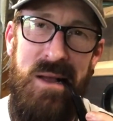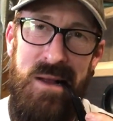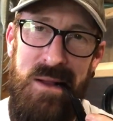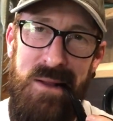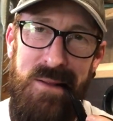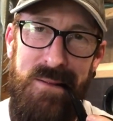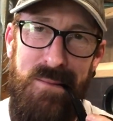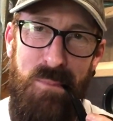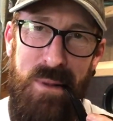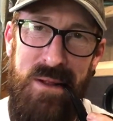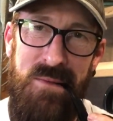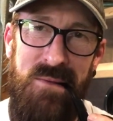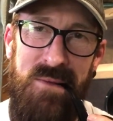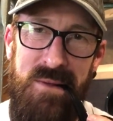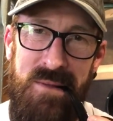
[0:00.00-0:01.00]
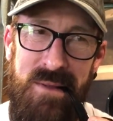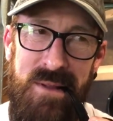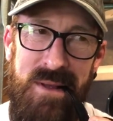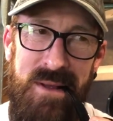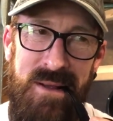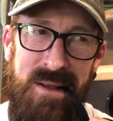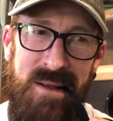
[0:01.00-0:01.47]
It depends on
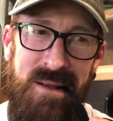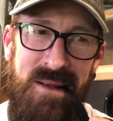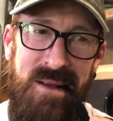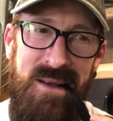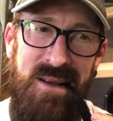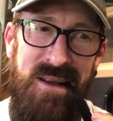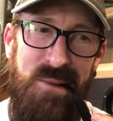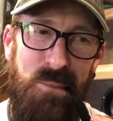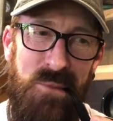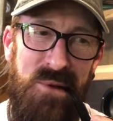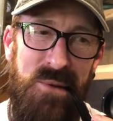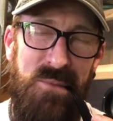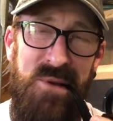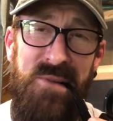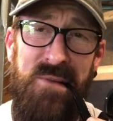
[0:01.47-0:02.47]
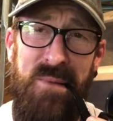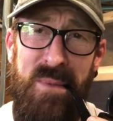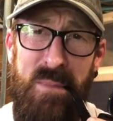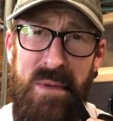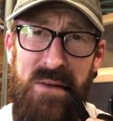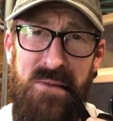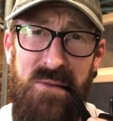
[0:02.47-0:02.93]
how much I wish to
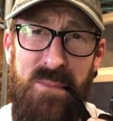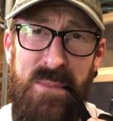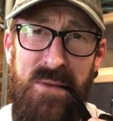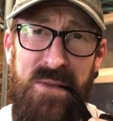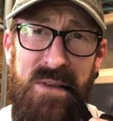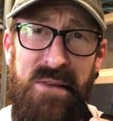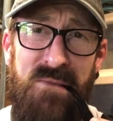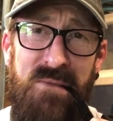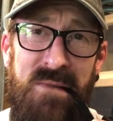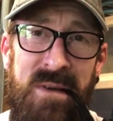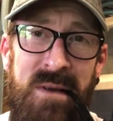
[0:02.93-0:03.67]
embarrass myself.